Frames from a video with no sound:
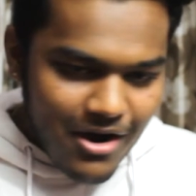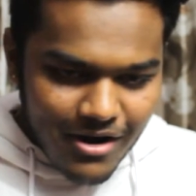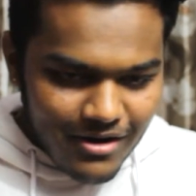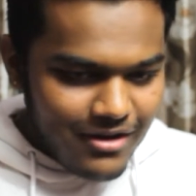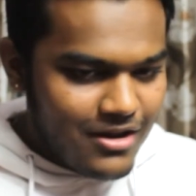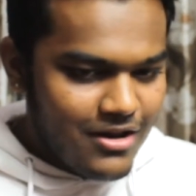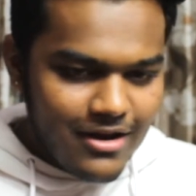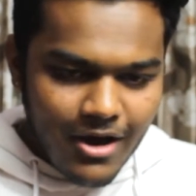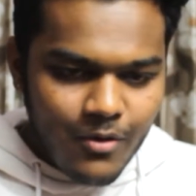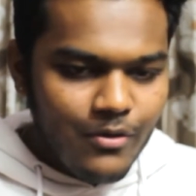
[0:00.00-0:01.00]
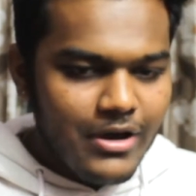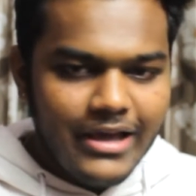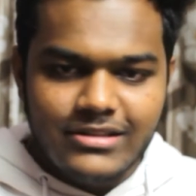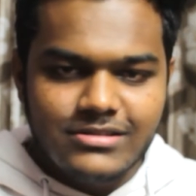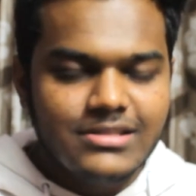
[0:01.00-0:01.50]
all love
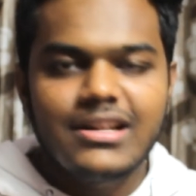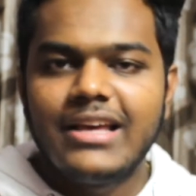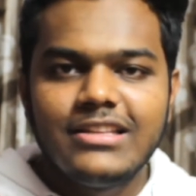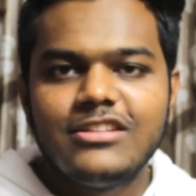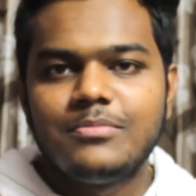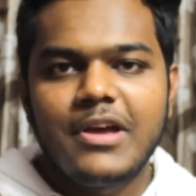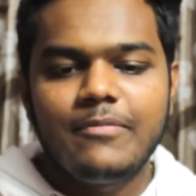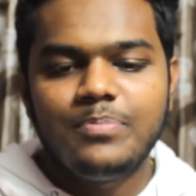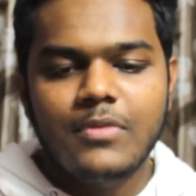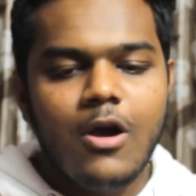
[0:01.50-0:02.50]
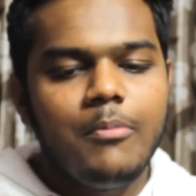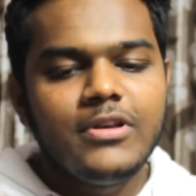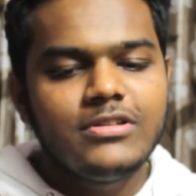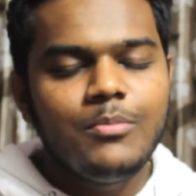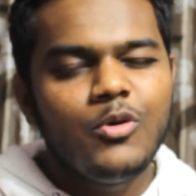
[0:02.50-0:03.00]
ends like this, man.
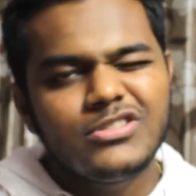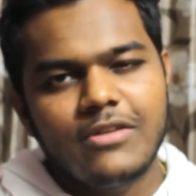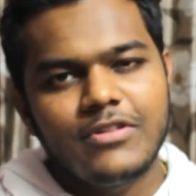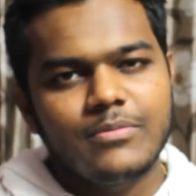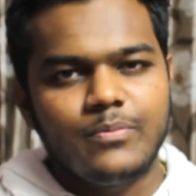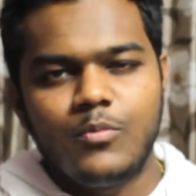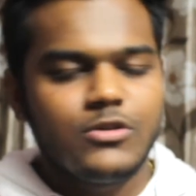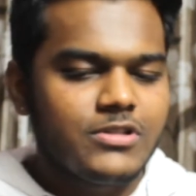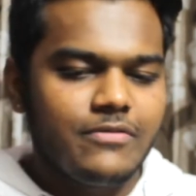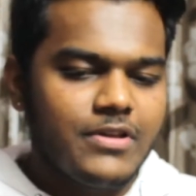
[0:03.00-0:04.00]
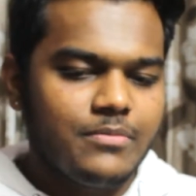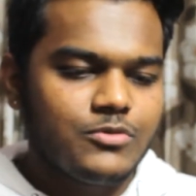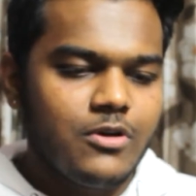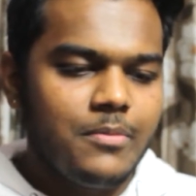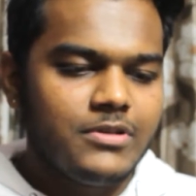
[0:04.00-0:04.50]
Obviously, most of them.
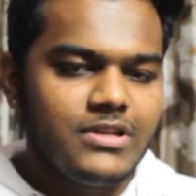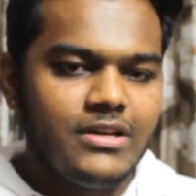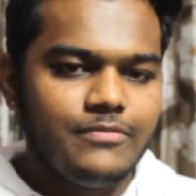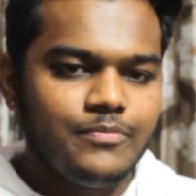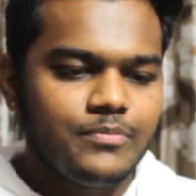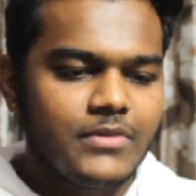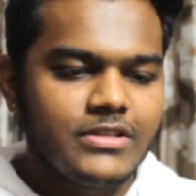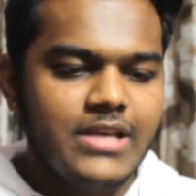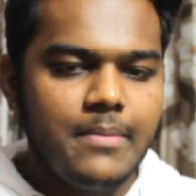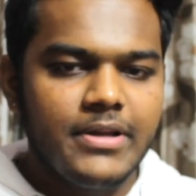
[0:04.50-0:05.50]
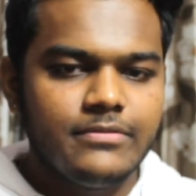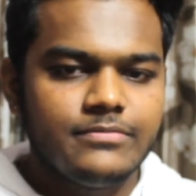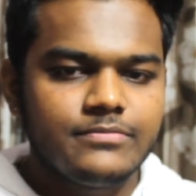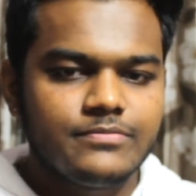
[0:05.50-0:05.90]
So obviously, it's happening.